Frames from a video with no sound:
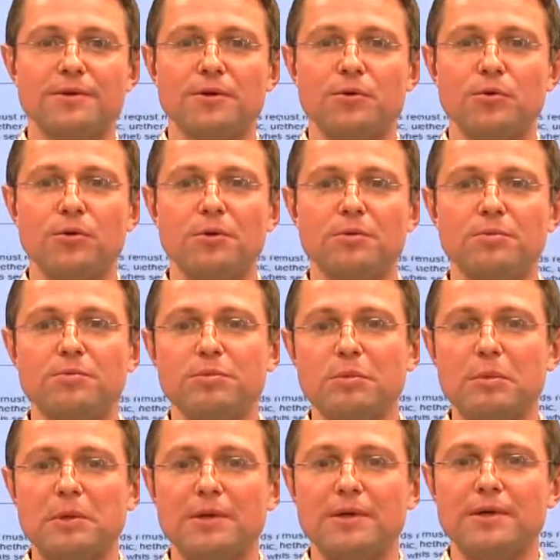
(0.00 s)
or
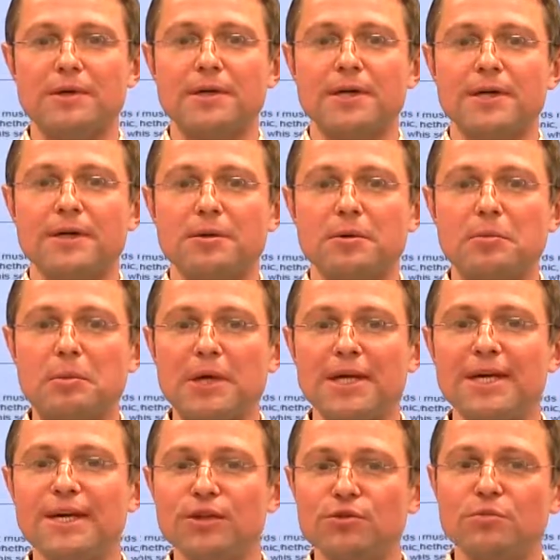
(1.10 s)
may
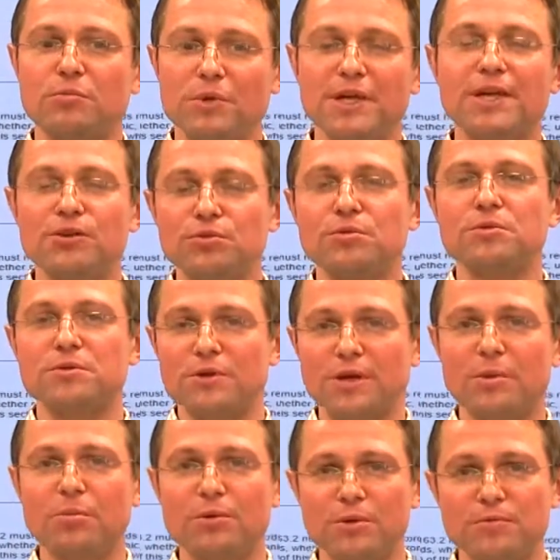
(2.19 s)
get you in
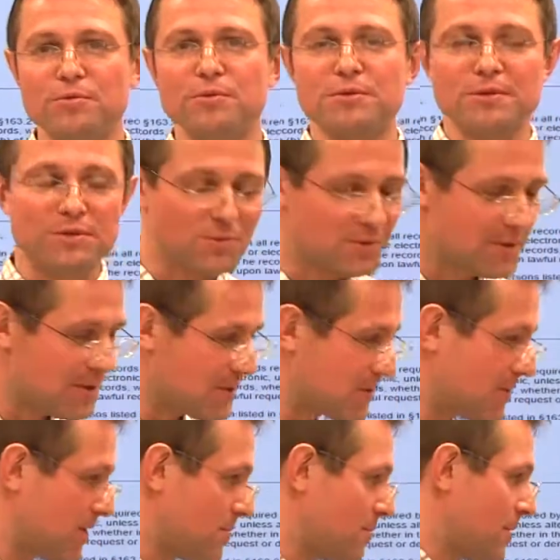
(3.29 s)
trouble if you sit on the
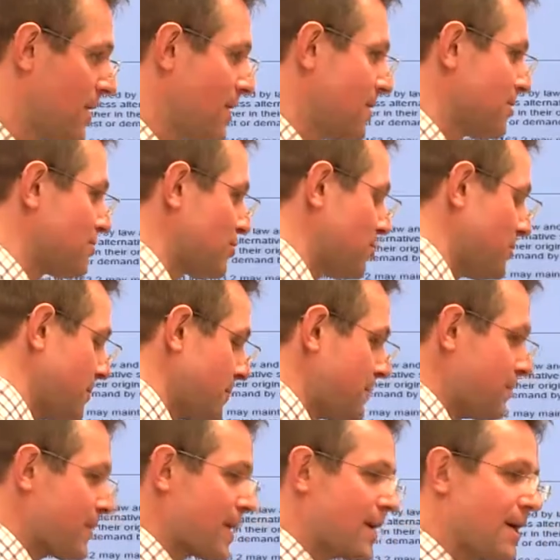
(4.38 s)
exam. So
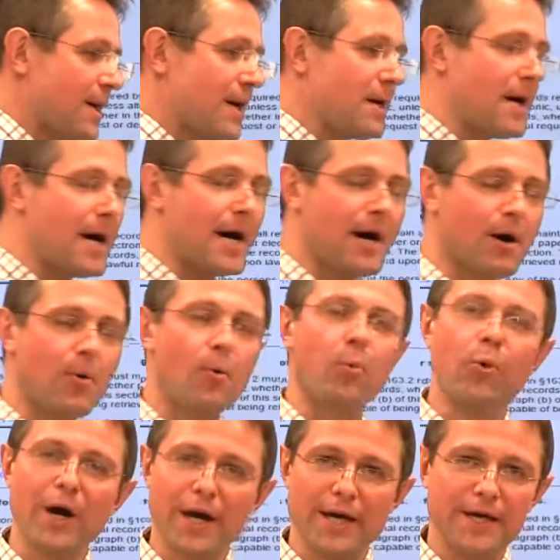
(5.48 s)

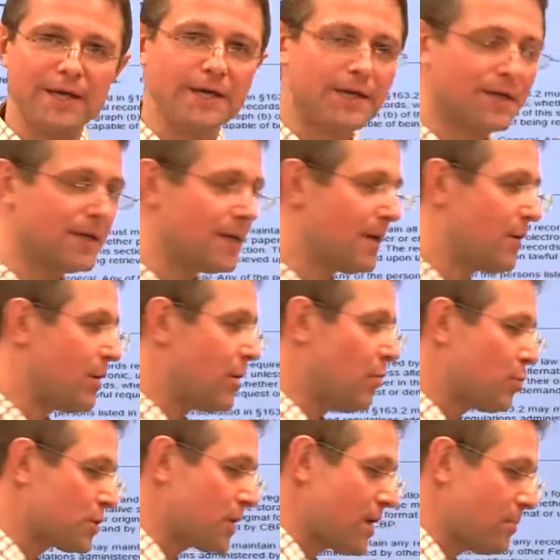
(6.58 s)
why?
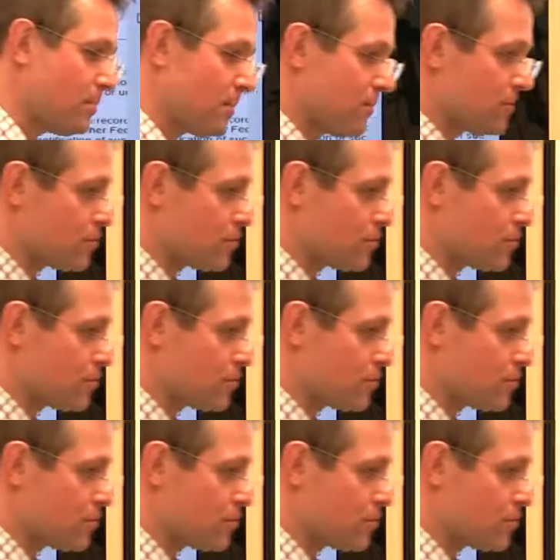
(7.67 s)
What happened?